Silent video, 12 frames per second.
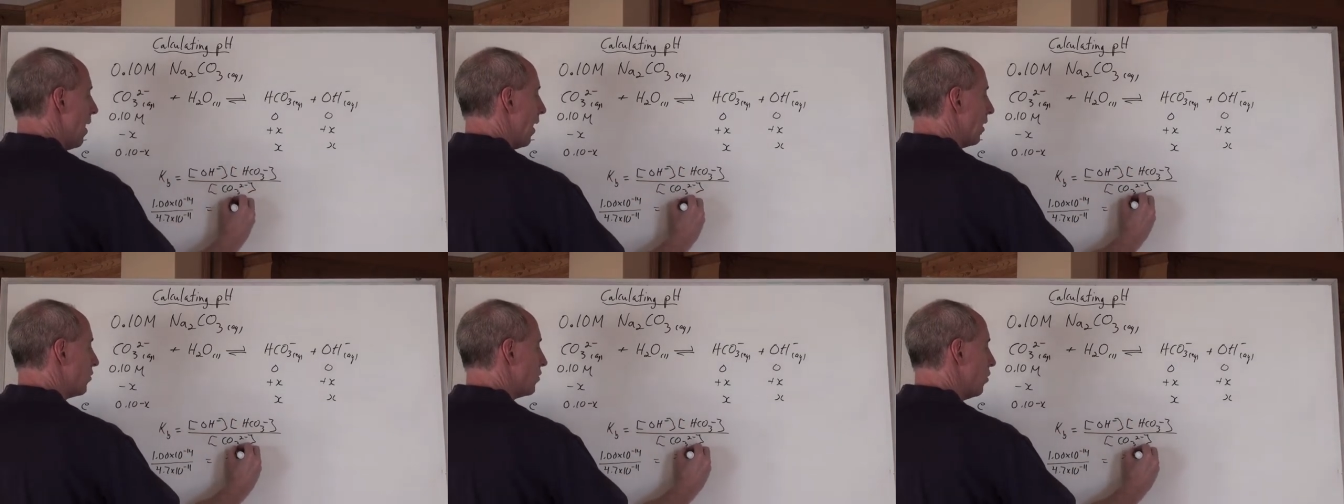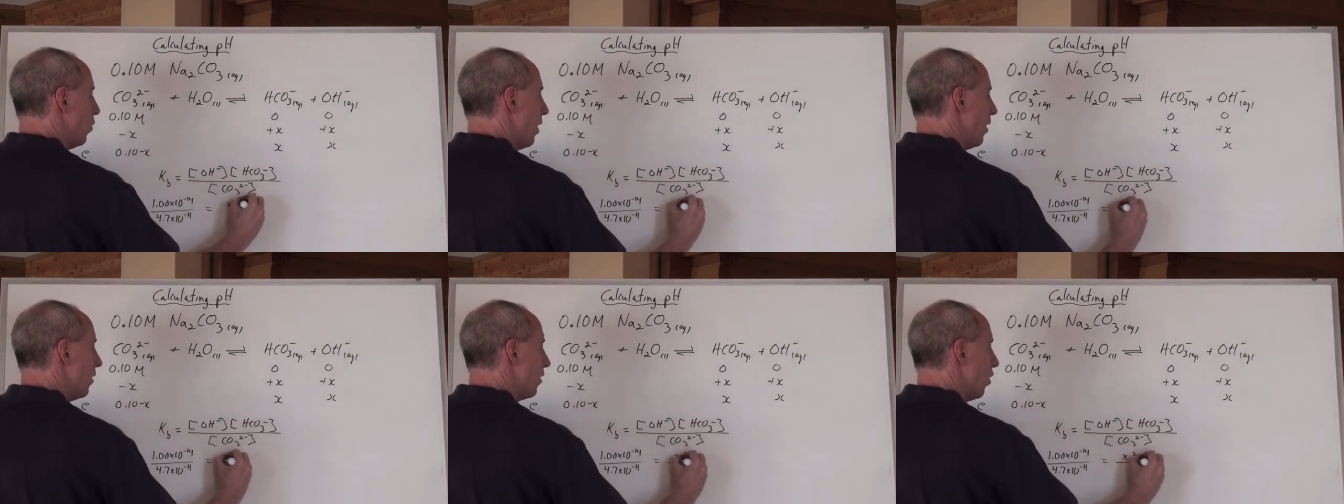x
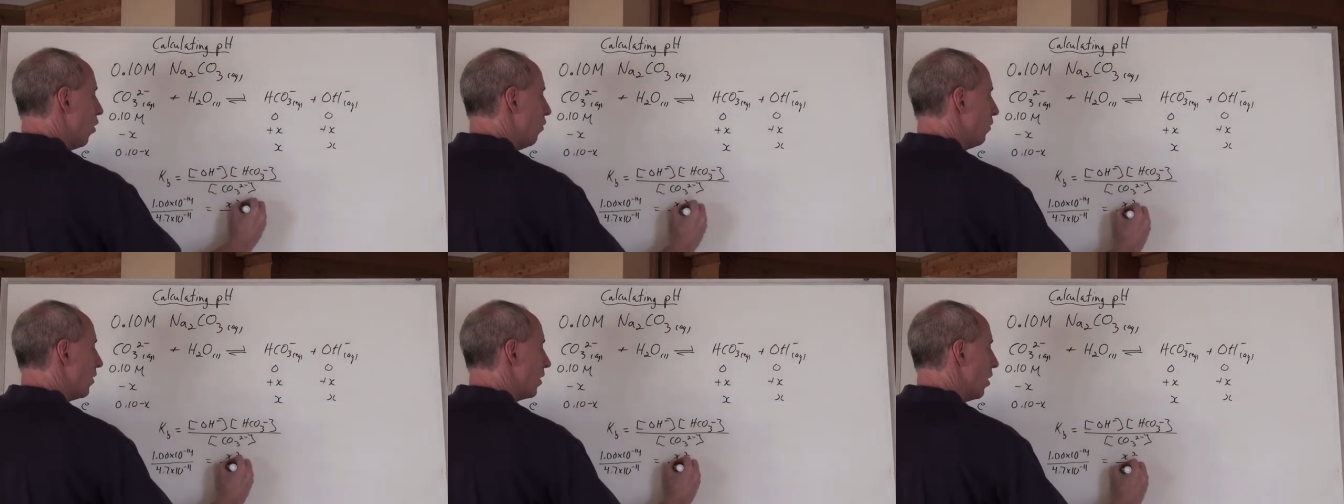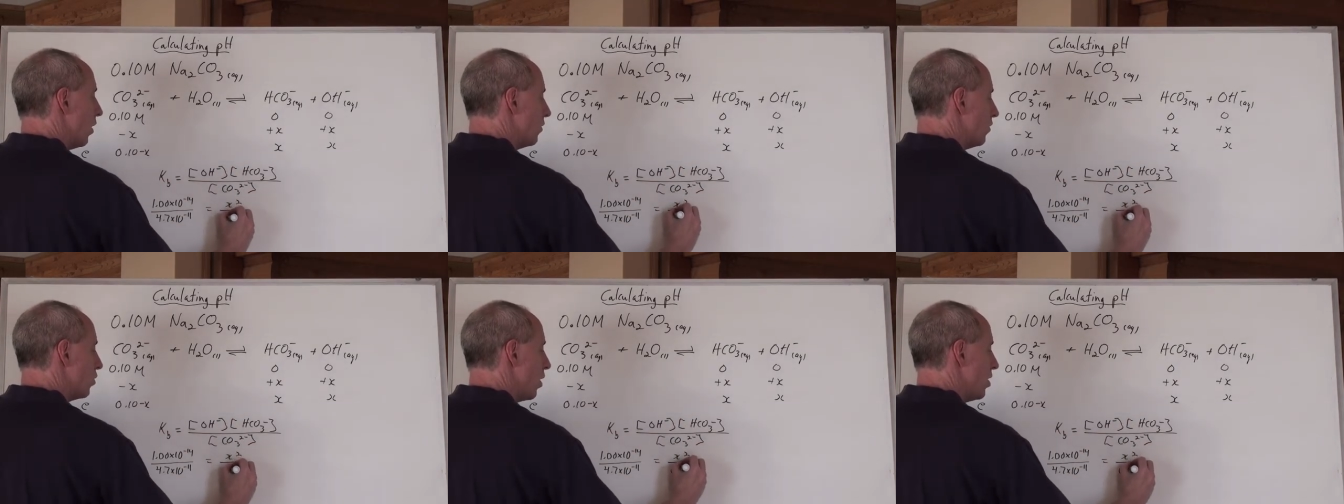squared over the
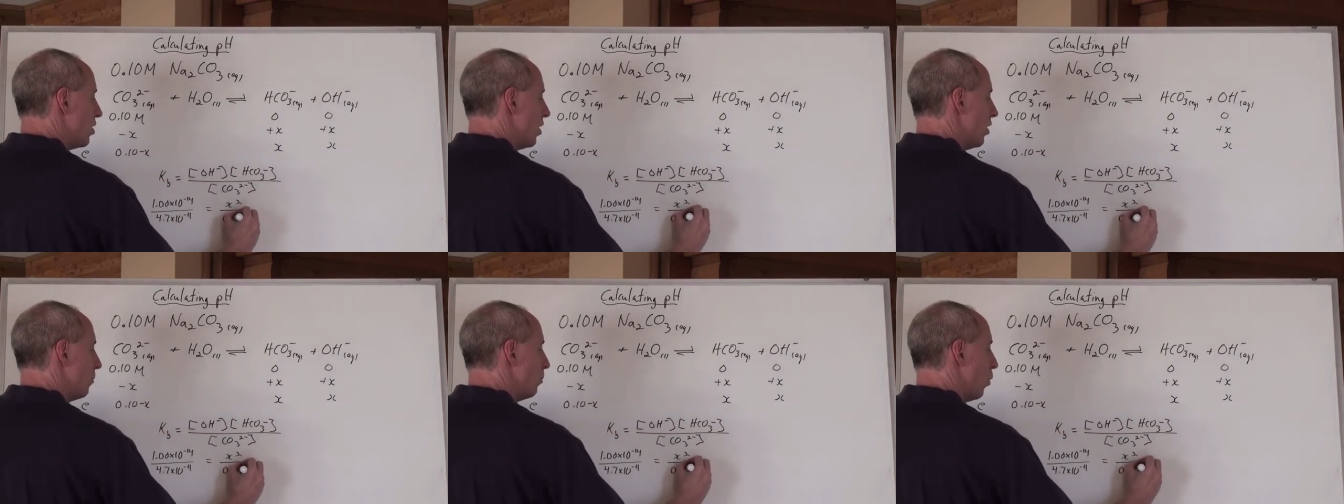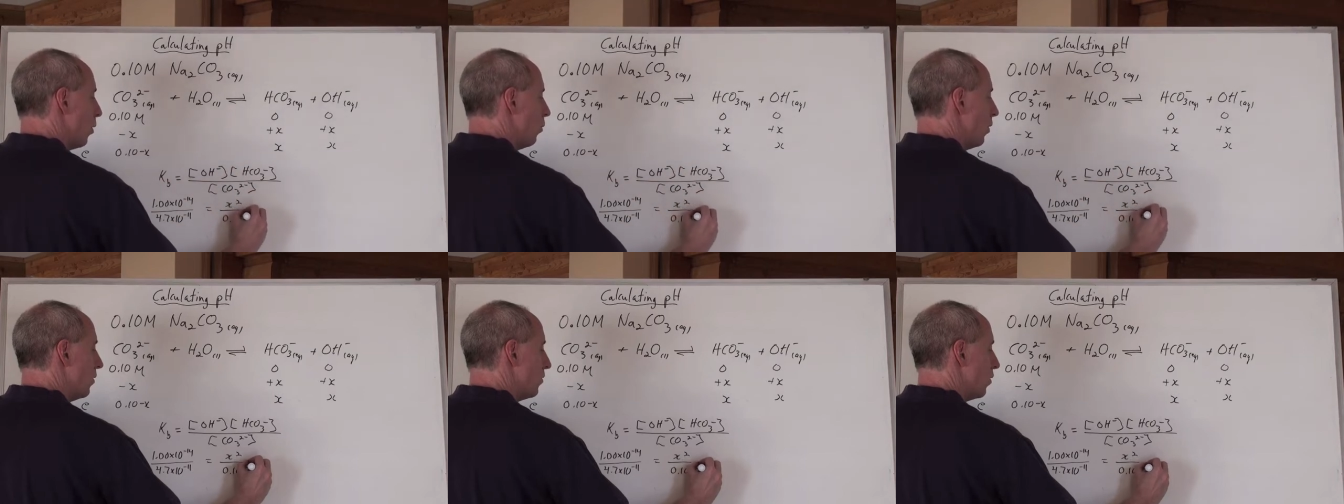concentration here,
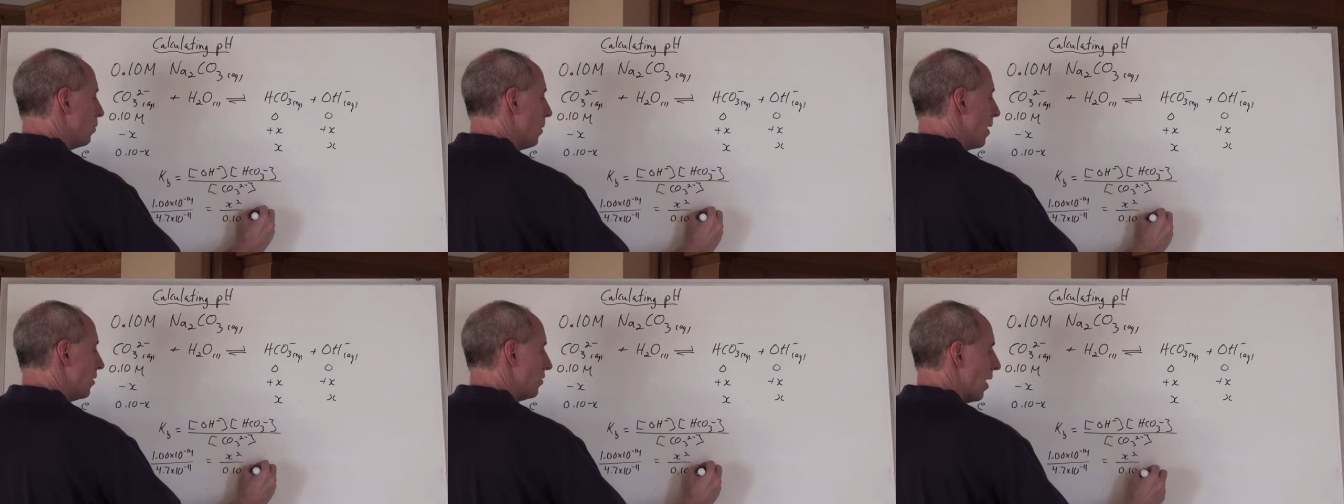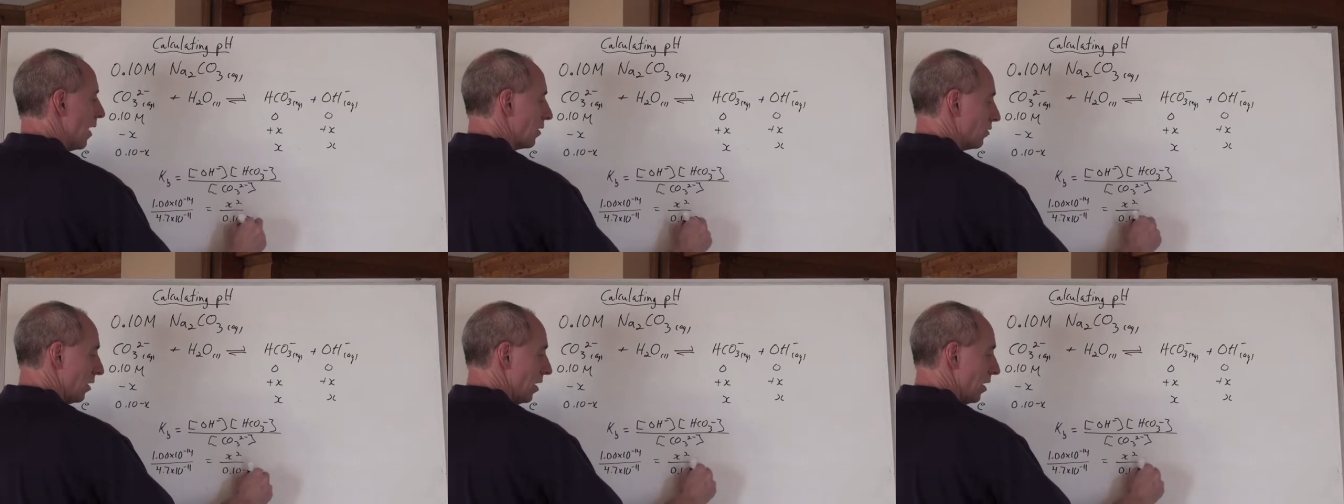0.10 minus x.